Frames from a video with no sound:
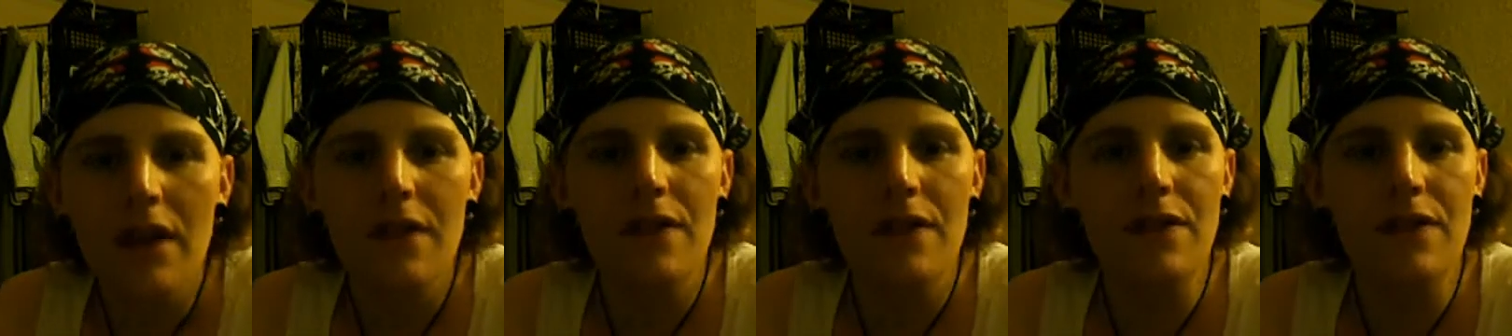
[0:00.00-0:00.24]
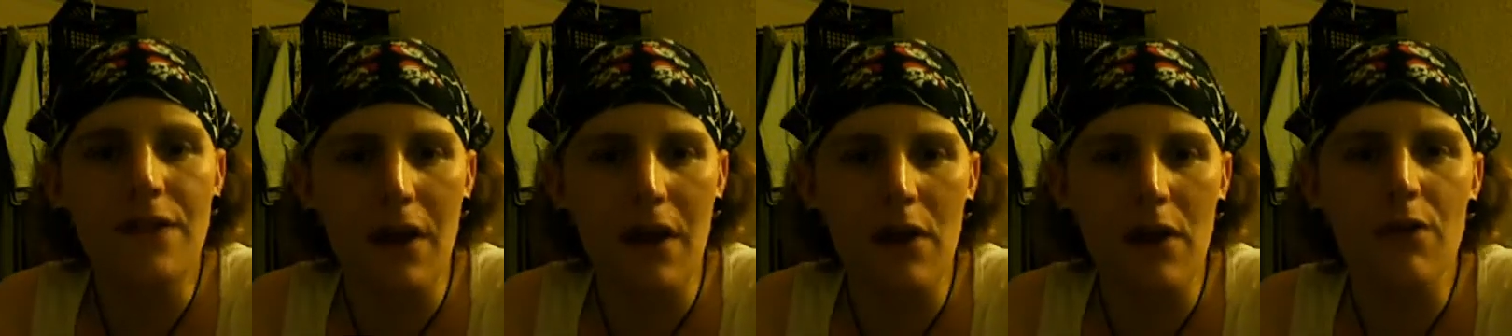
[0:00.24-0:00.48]

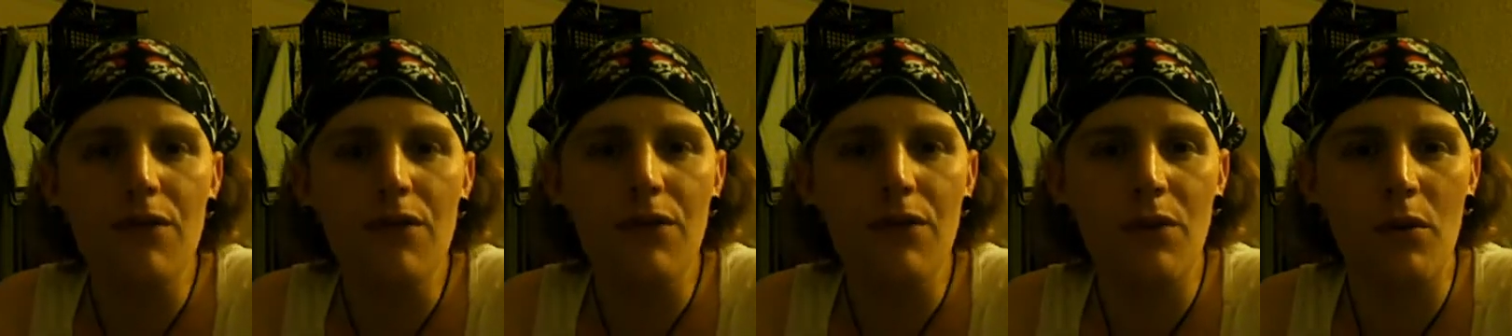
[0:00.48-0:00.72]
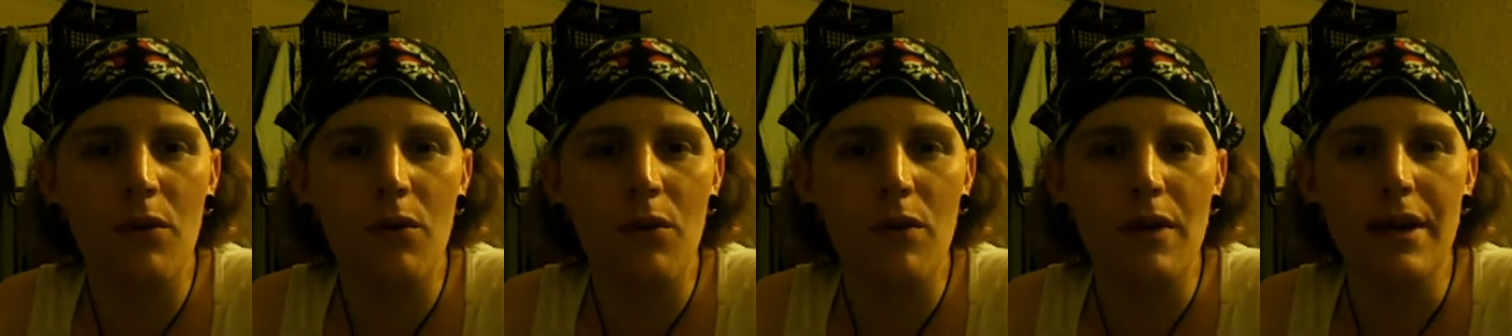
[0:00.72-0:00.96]

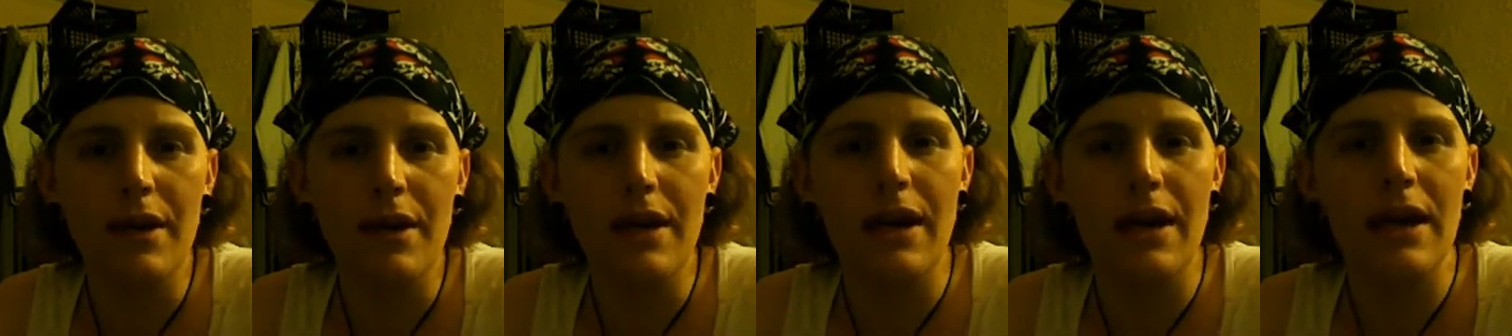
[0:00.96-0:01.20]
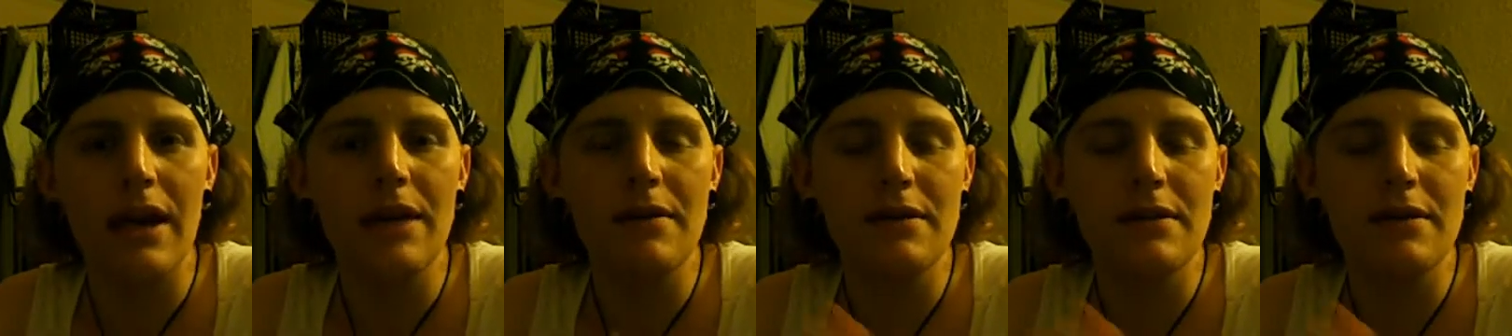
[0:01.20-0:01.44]
Therefore,
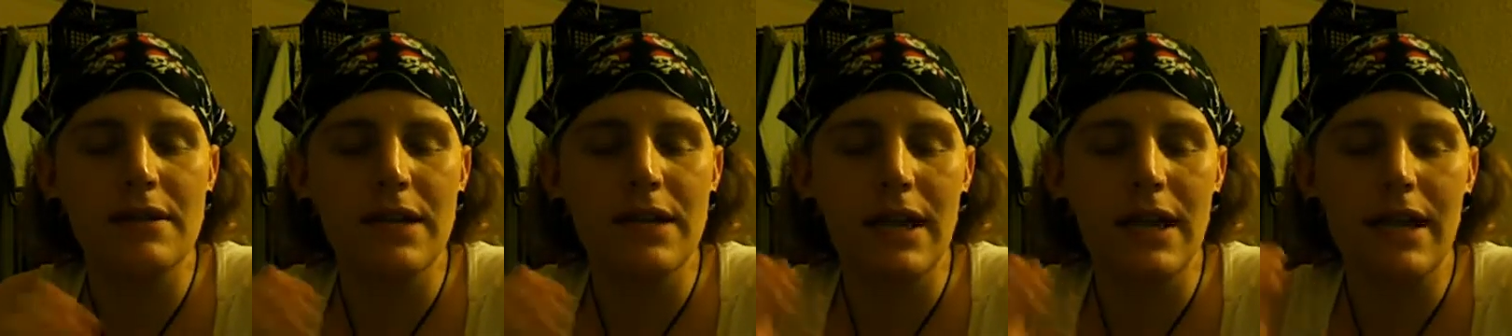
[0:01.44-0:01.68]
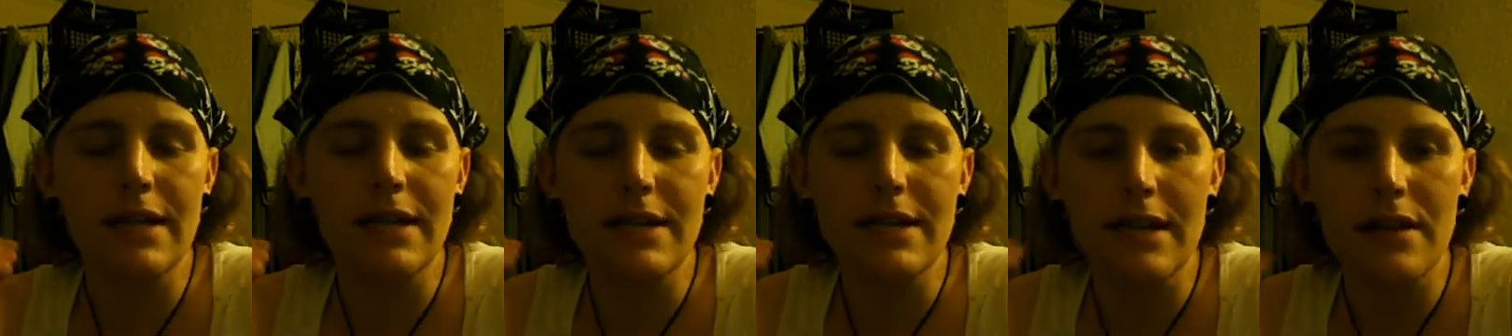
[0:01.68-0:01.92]

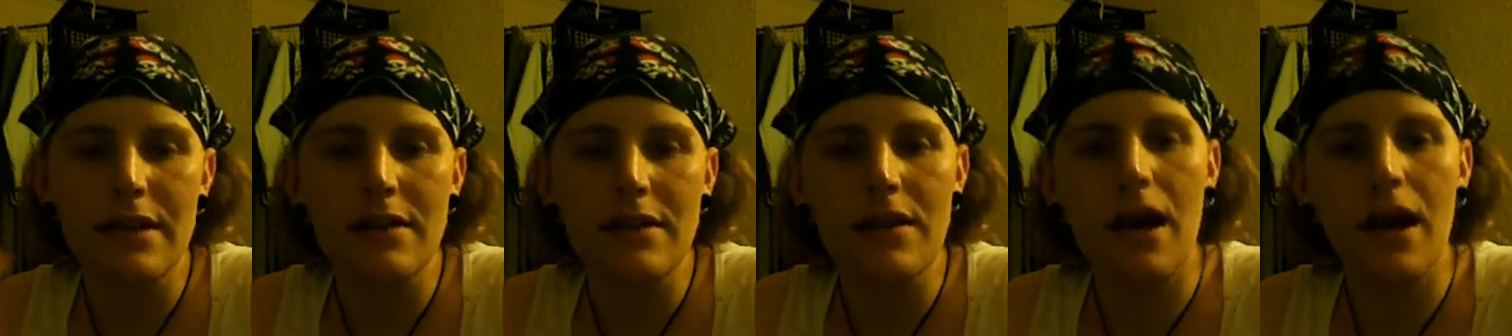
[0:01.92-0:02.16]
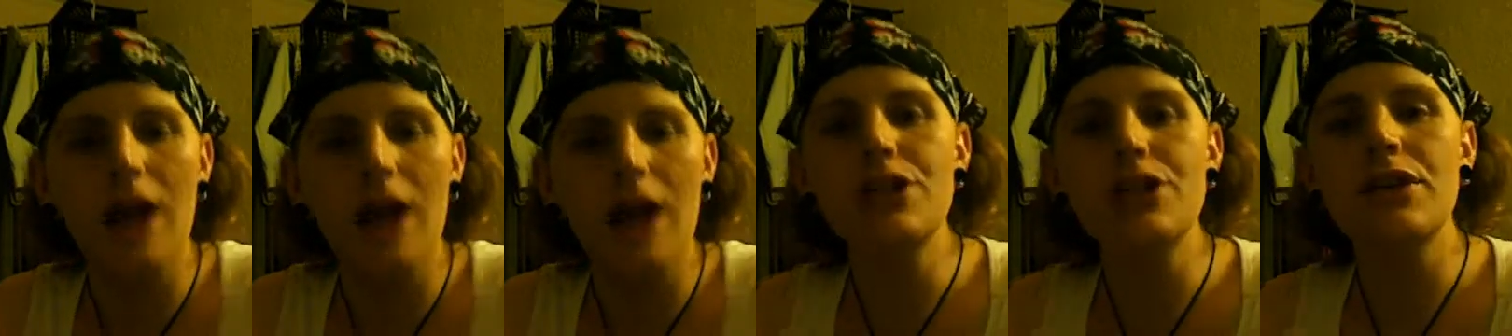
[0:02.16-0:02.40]
it's
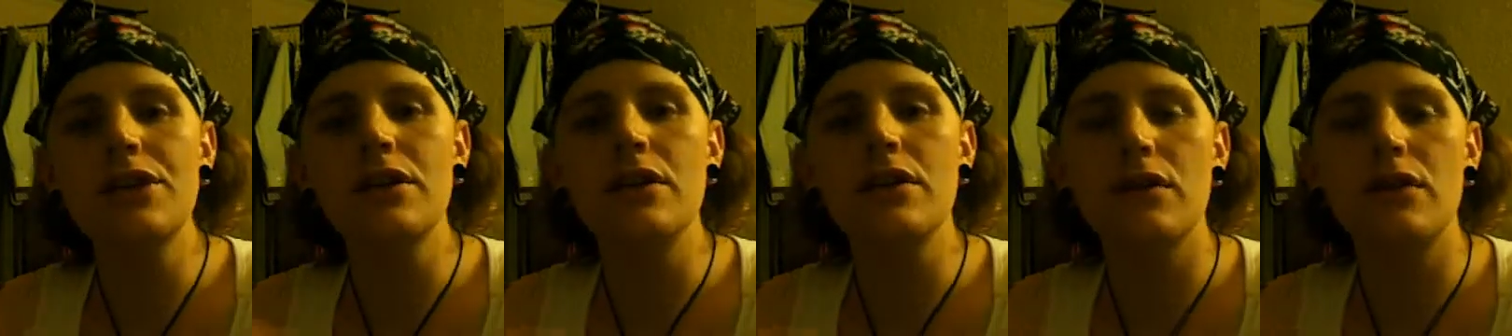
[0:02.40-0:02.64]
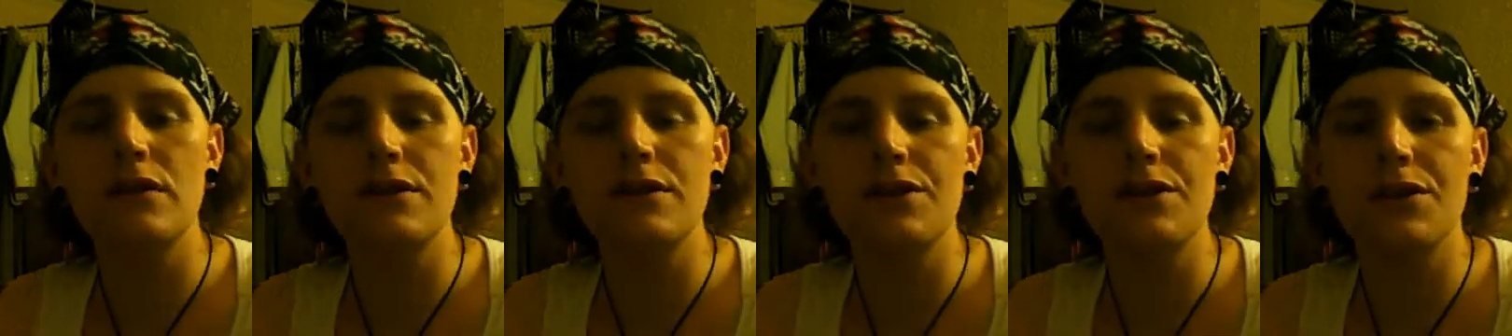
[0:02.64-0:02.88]

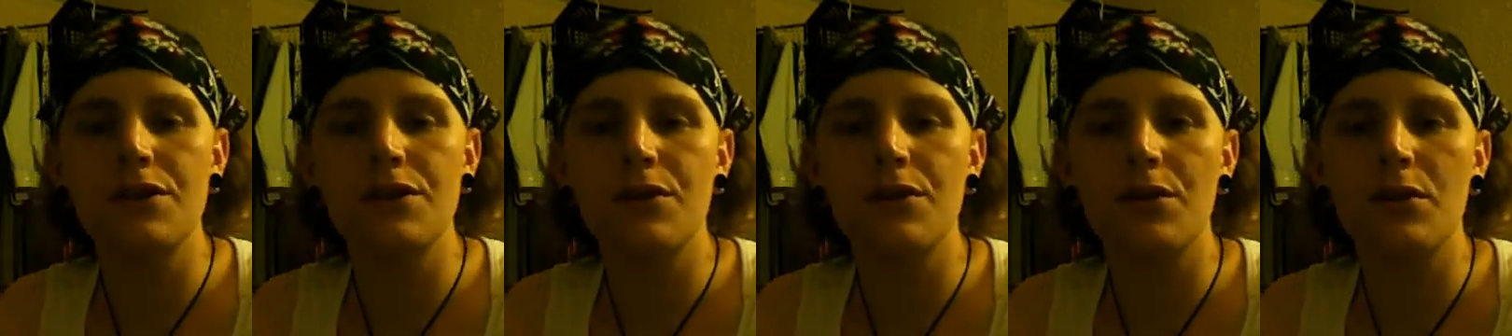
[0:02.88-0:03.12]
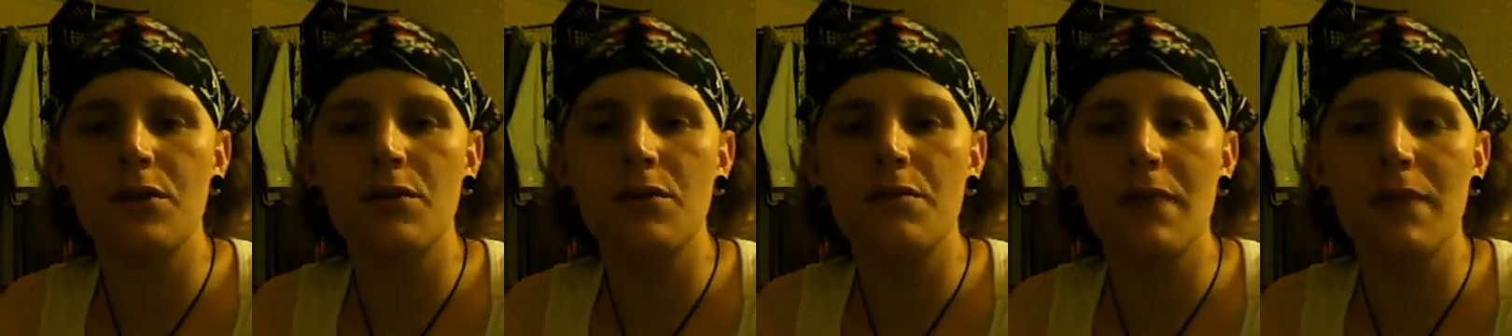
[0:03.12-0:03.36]
illogical
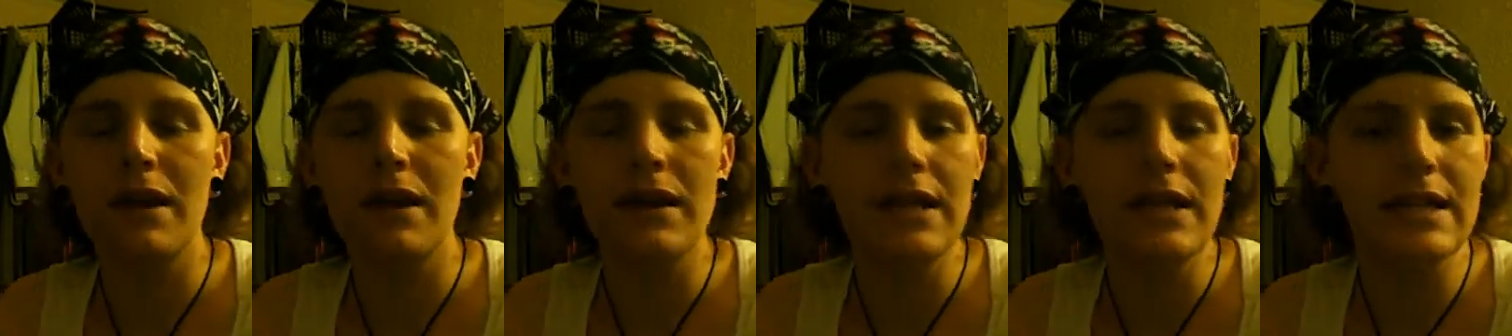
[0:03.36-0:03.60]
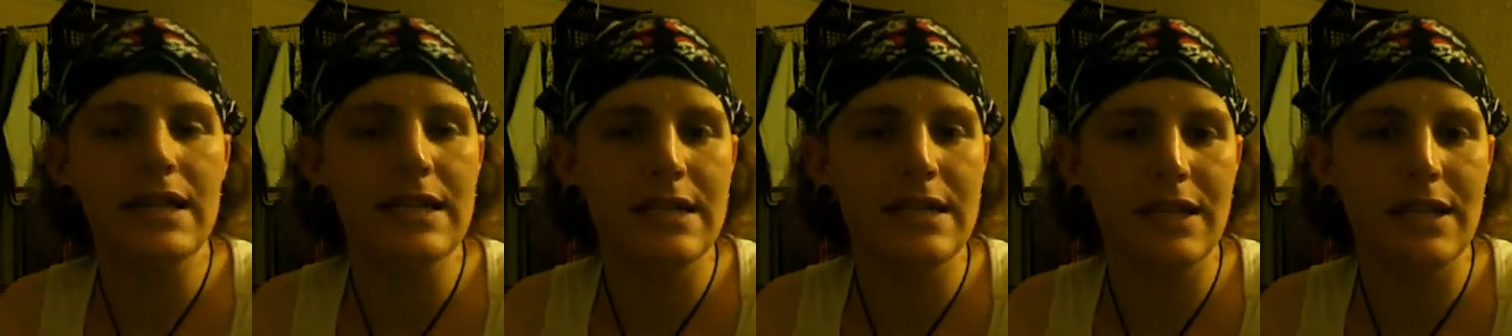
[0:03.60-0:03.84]
to make
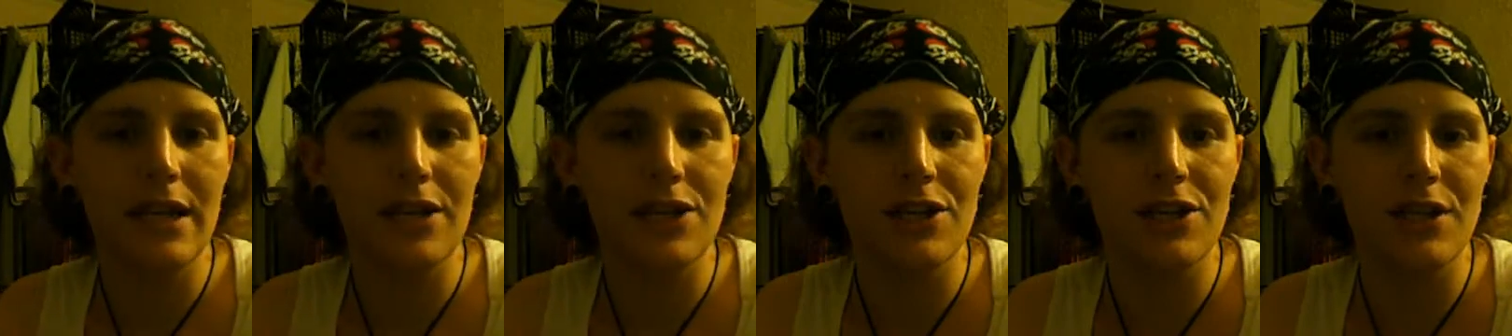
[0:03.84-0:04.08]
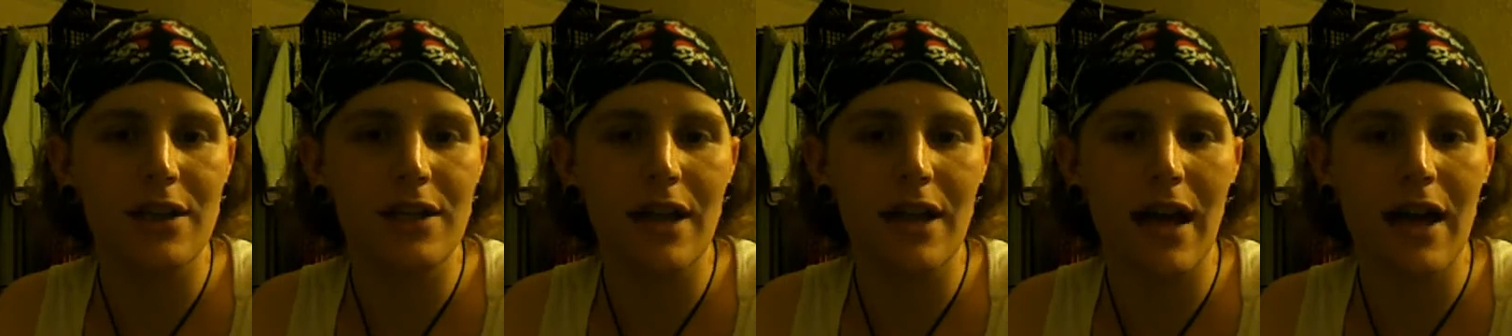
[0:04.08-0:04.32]
the
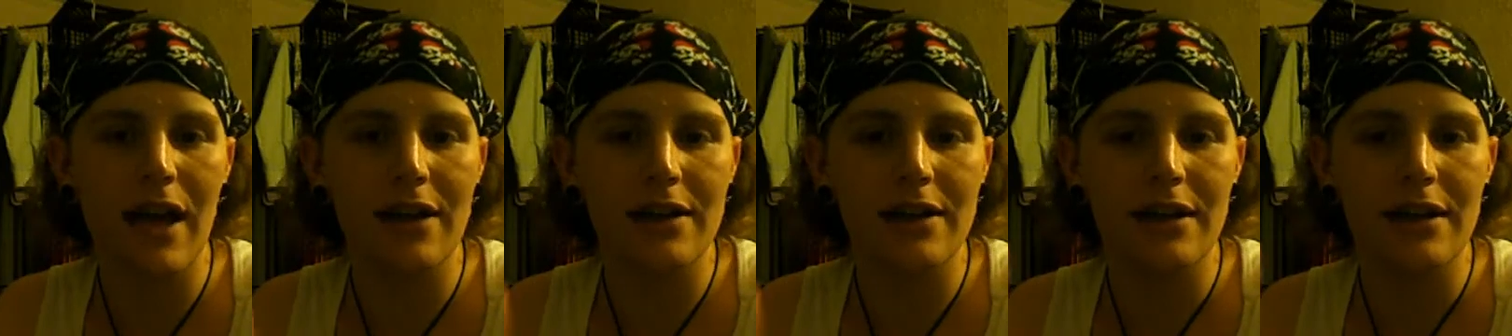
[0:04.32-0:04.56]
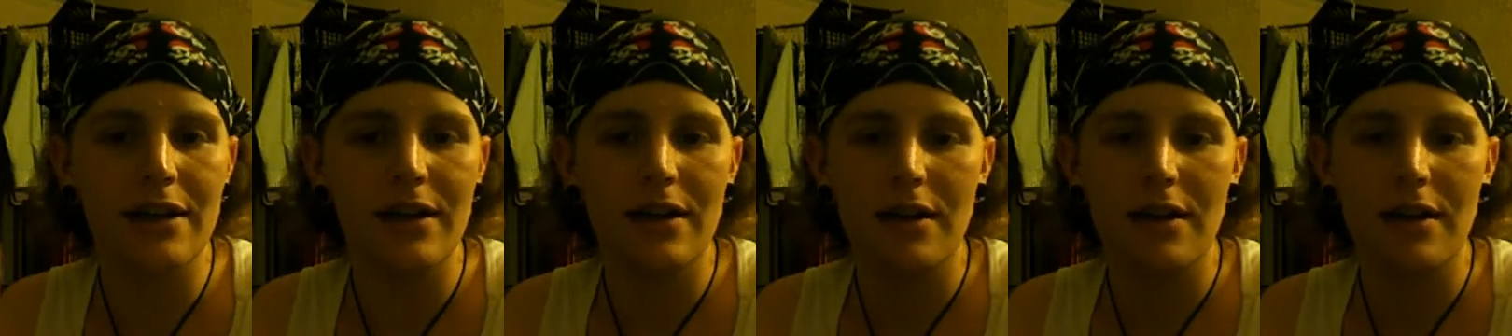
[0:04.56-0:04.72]
distinction that